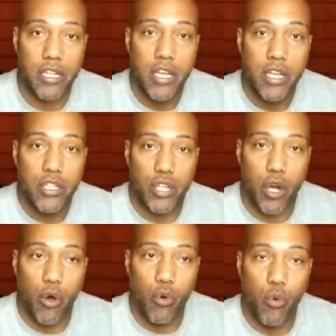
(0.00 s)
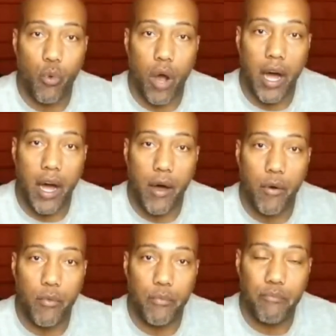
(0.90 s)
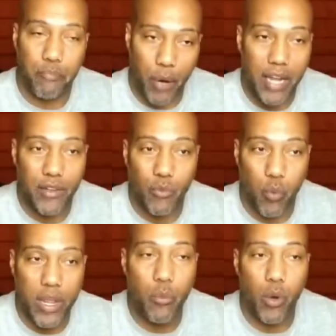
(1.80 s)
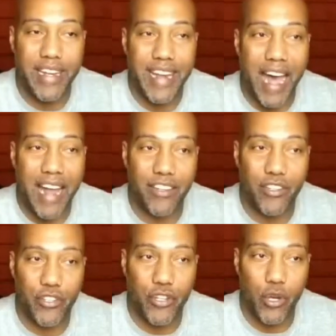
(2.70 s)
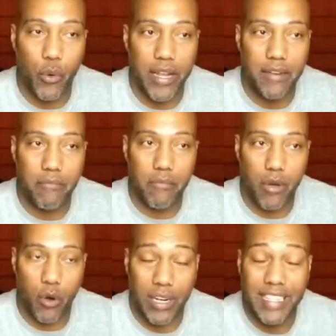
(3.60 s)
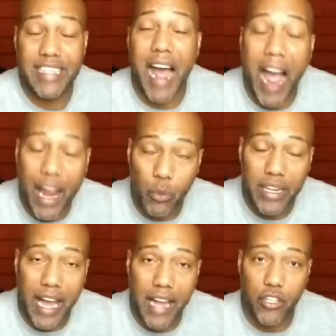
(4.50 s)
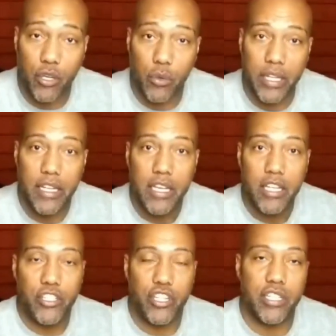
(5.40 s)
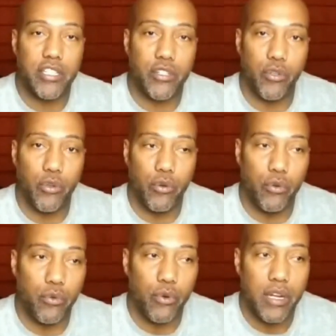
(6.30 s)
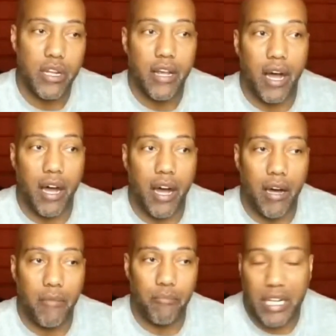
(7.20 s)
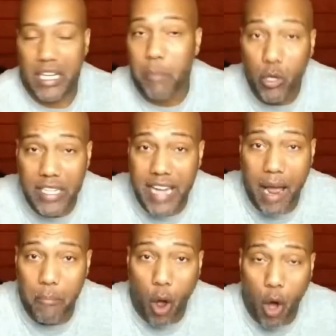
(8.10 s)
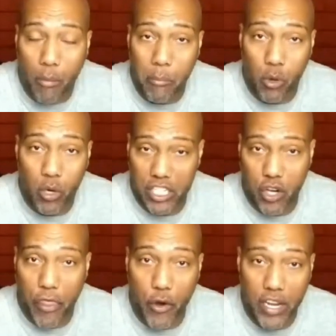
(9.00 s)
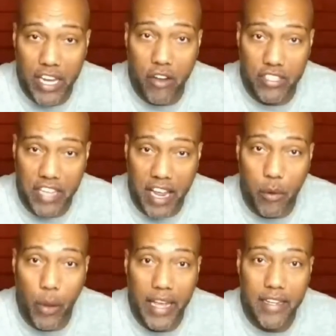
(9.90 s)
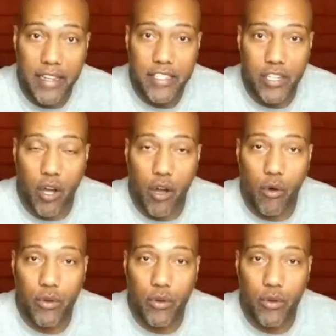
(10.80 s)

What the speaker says: So, but we would not do it, or at least I would not do it, just to, because most of the time all my mortgages are 30 years anyway. So,